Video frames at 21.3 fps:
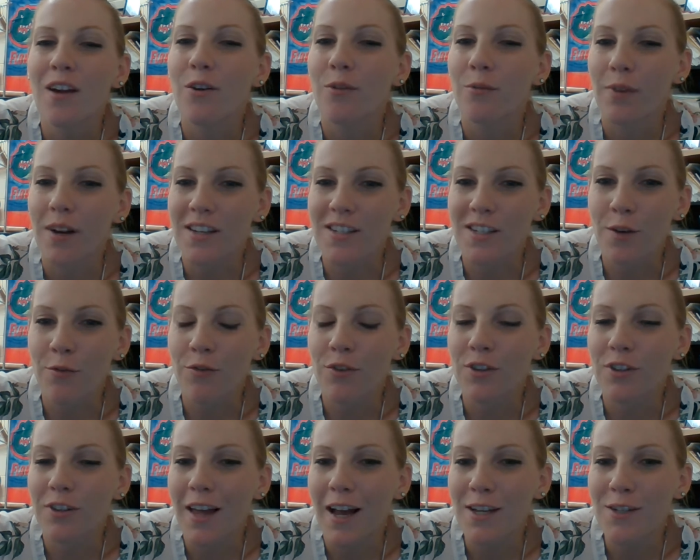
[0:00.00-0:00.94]
Rest up for
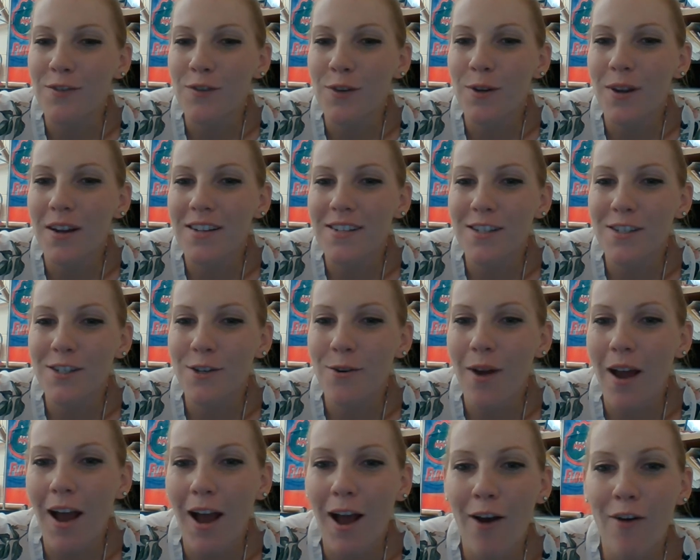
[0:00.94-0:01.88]
the last few days that you
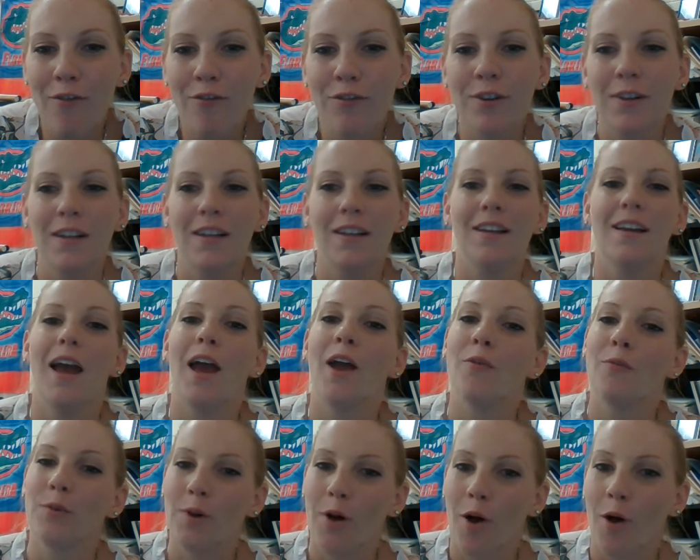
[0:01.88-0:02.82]
have,
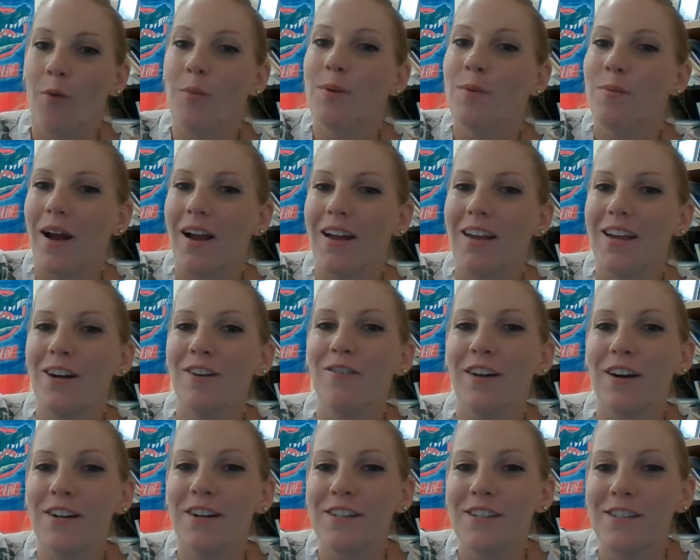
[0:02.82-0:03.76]
and we'll all be back here
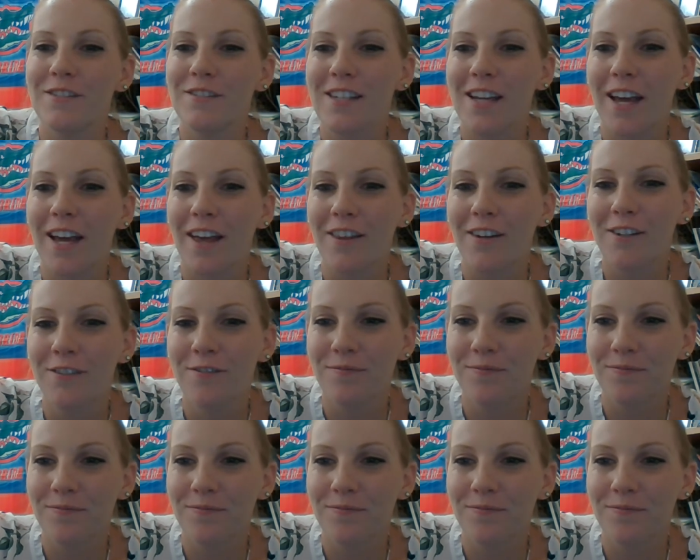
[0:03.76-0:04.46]
very soon together.